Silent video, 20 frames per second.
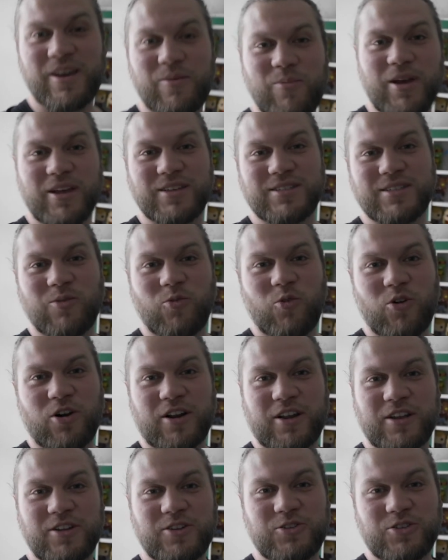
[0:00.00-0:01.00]
amazing
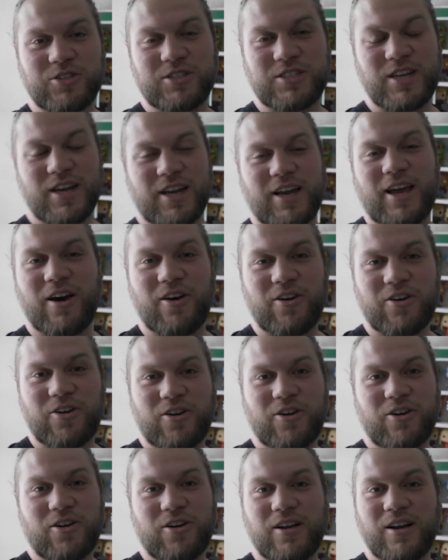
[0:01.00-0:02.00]
work, and you should check out
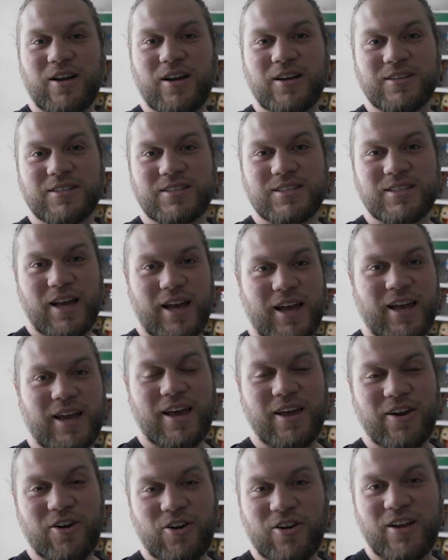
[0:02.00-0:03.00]
her site
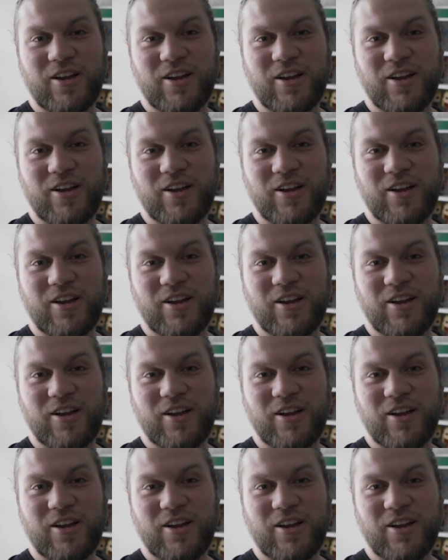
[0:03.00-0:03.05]
and her